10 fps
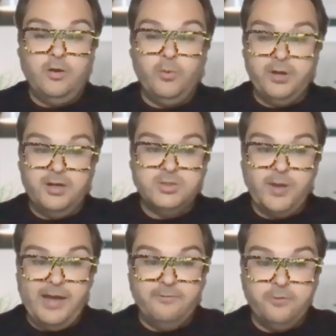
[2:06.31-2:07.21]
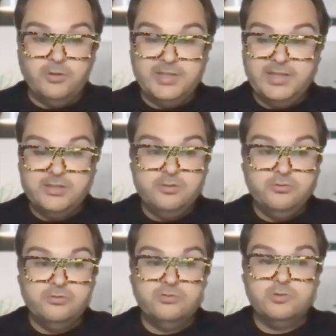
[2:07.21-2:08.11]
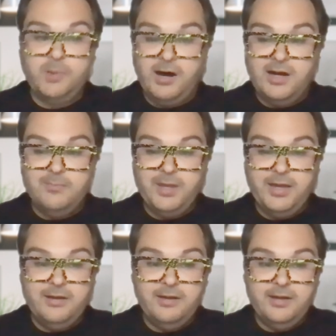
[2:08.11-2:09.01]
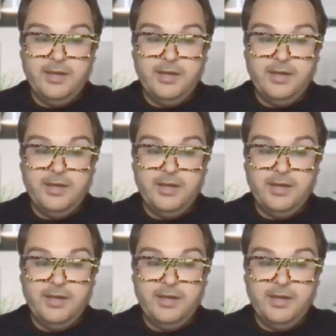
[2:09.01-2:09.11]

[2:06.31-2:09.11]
We also have for Linux users Podman.